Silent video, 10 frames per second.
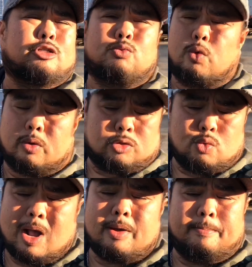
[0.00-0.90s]
much
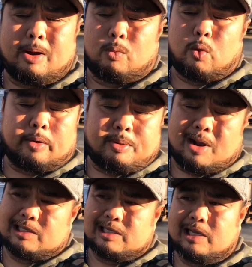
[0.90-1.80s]
throughout my work
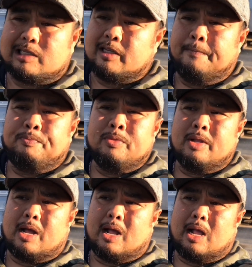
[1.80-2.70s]
process,
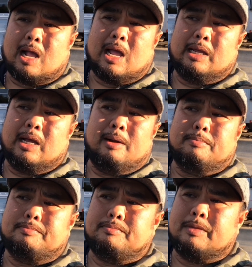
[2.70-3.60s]

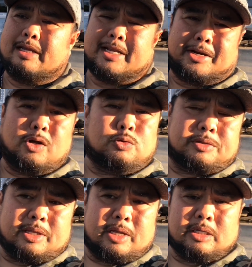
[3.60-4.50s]
I take notes
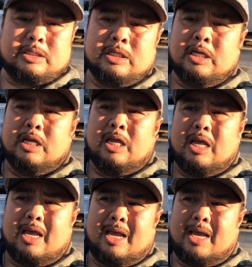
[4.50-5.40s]
of things,
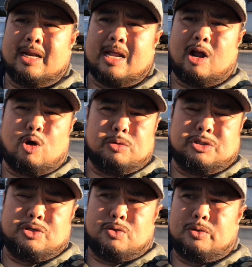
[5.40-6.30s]
and I
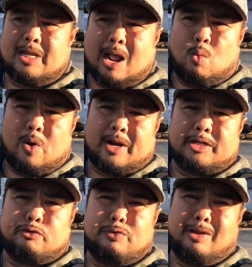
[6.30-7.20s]
always knew that I
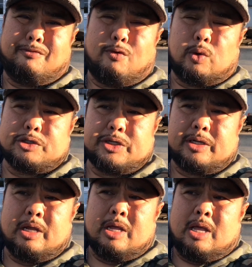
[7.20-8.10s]
wanted to reinforce
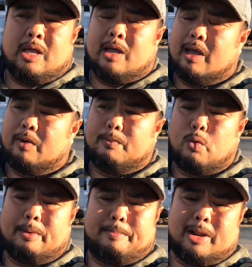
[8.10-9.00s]
it, and
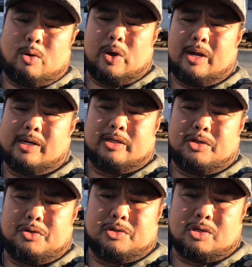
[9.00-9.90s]
what better way than
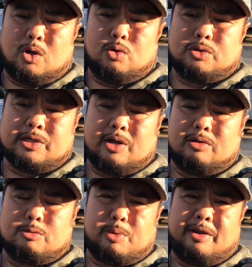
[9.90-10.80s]
to use closed
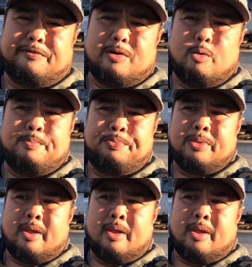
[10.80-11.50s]
cell spray foam.